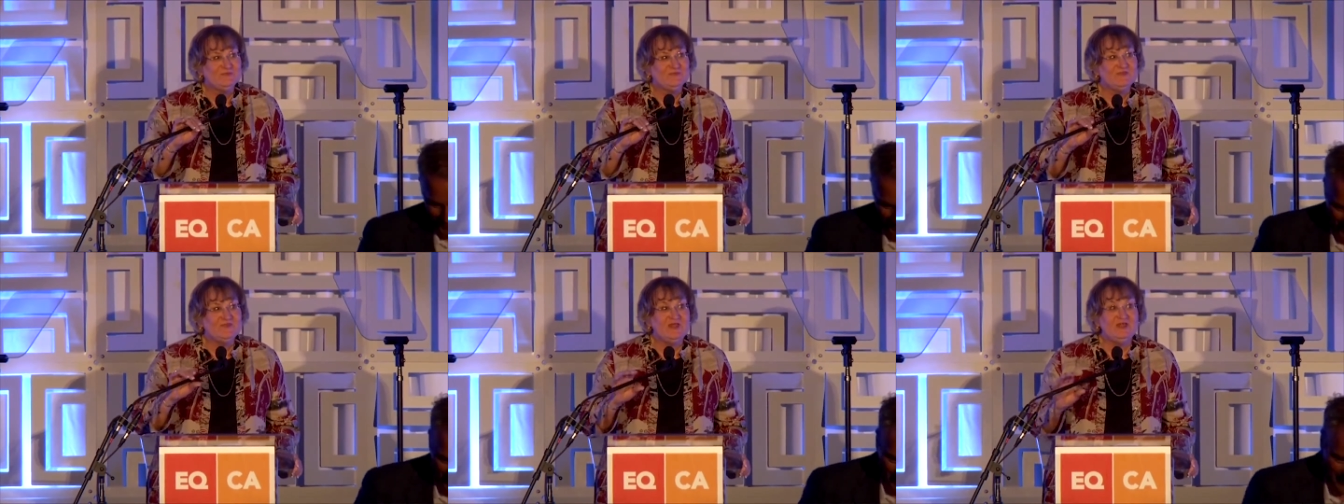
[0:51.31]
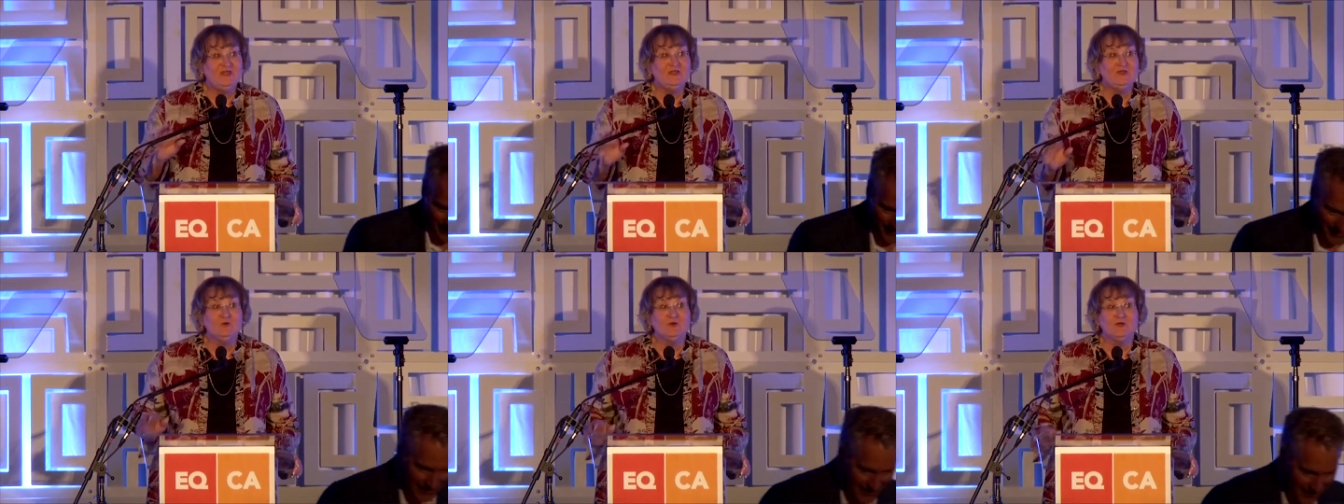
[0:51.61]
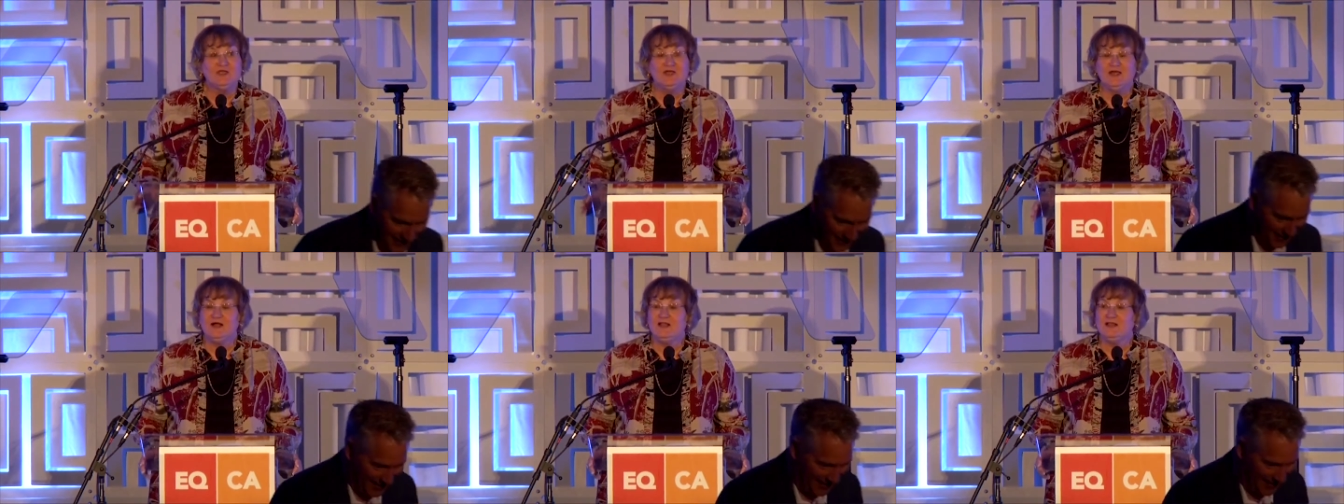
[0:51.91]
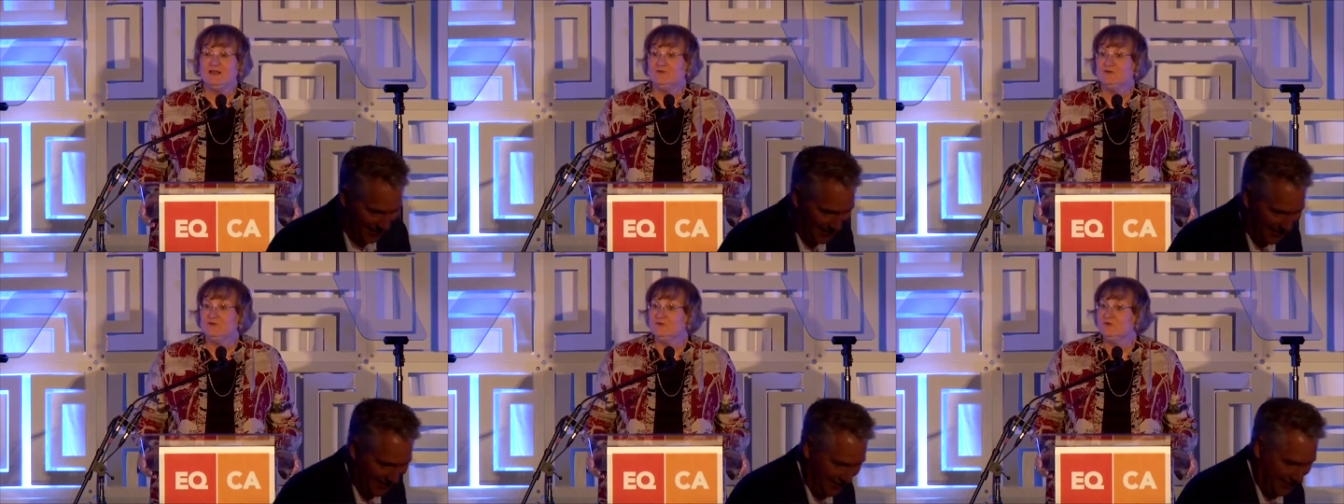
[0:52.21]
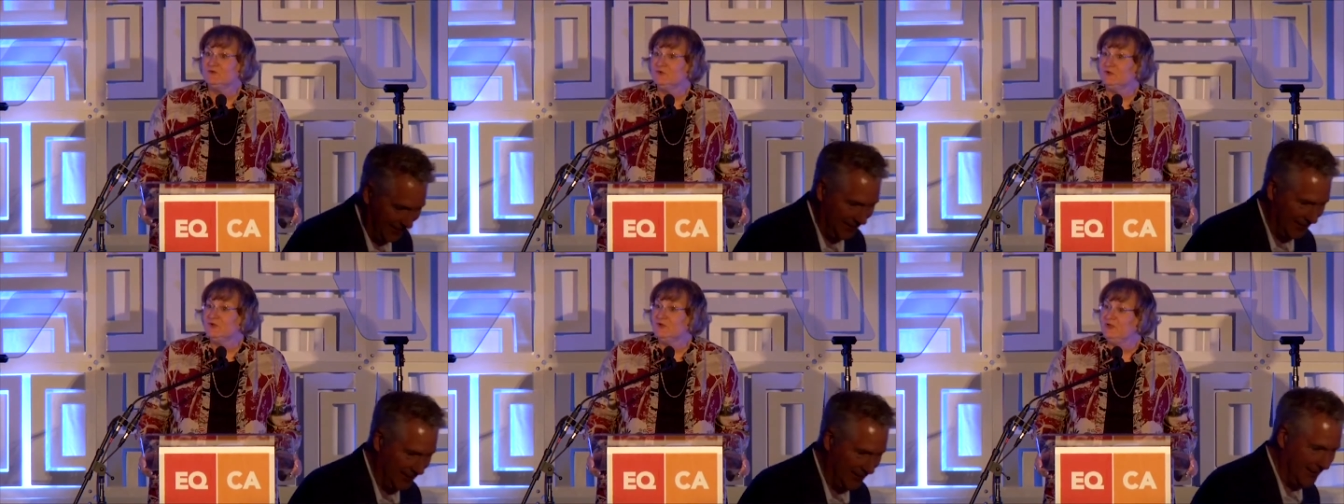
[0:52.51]
Thank you,
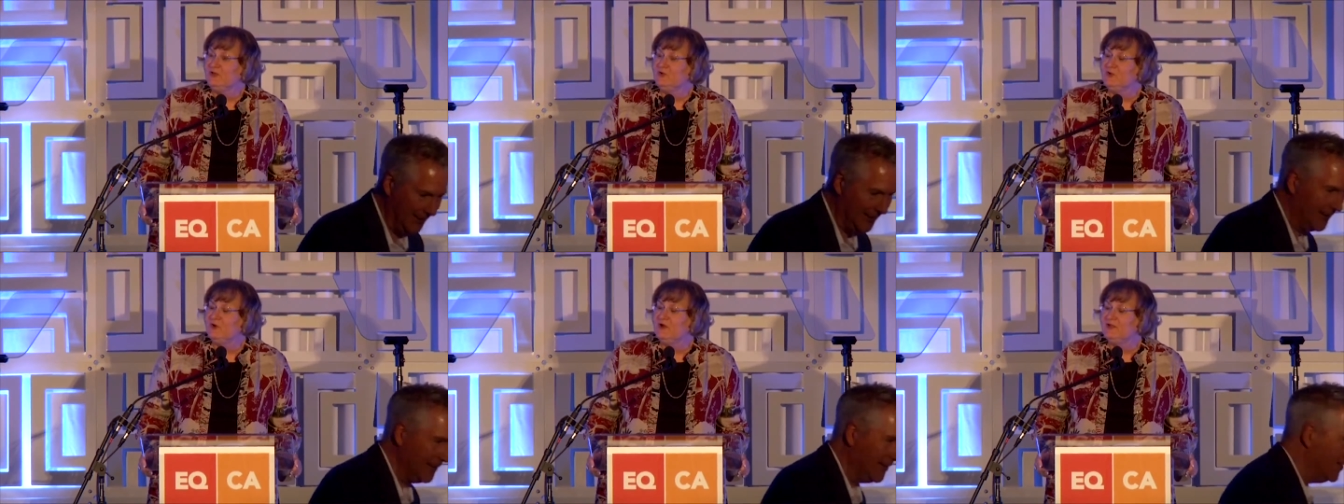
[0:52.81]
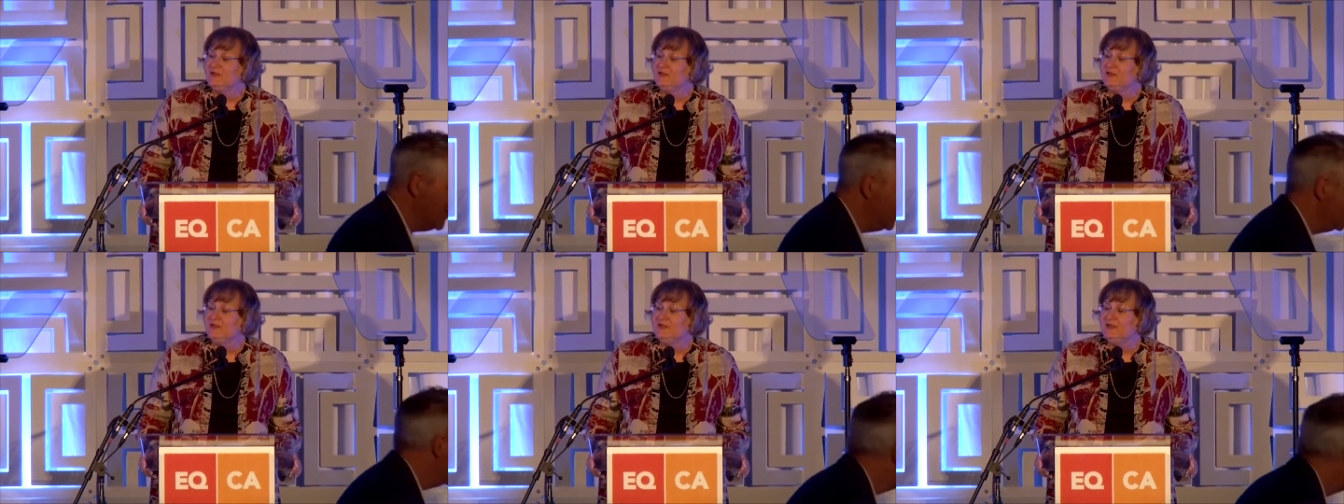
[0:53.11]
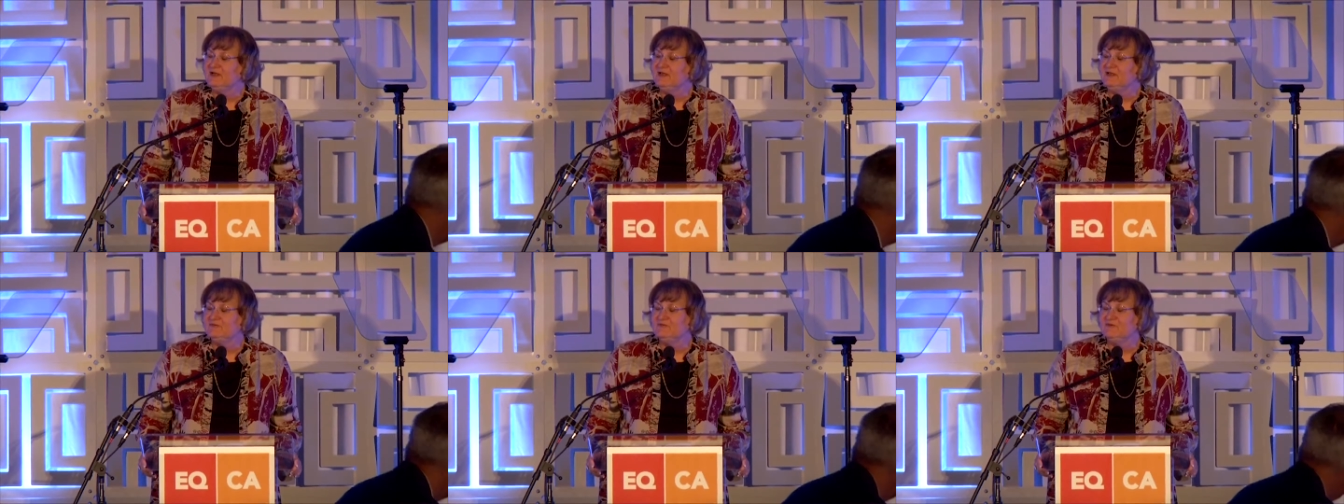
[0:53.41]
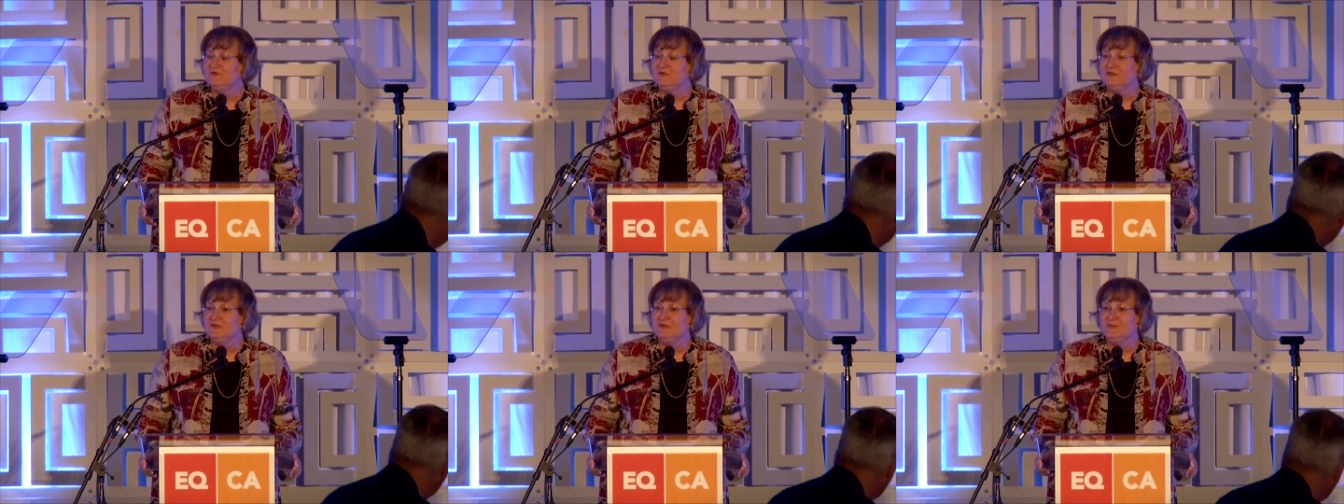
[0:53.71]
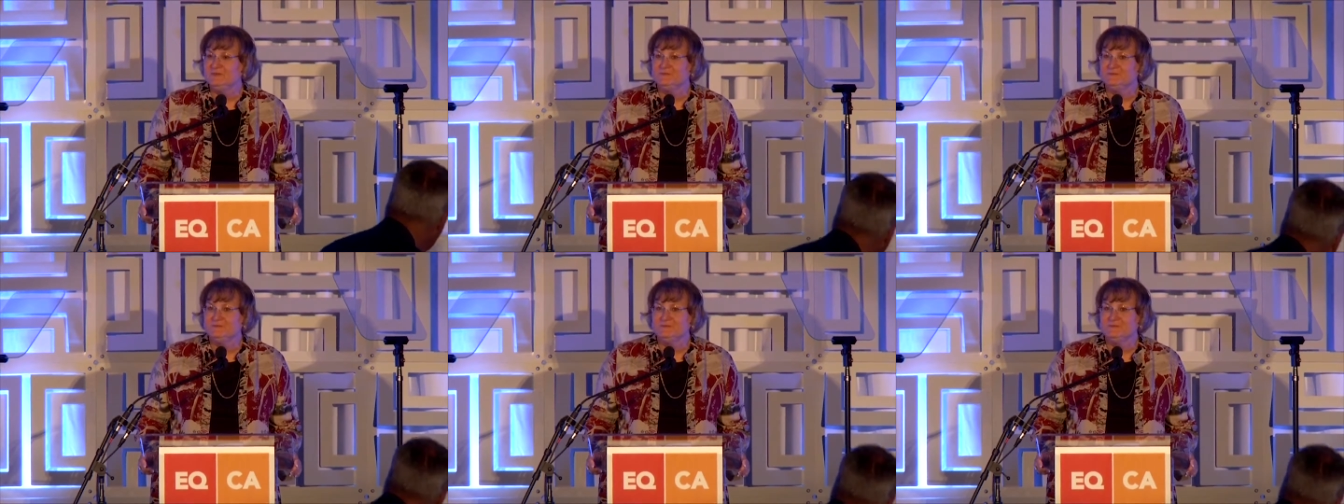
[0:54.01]
Equality California.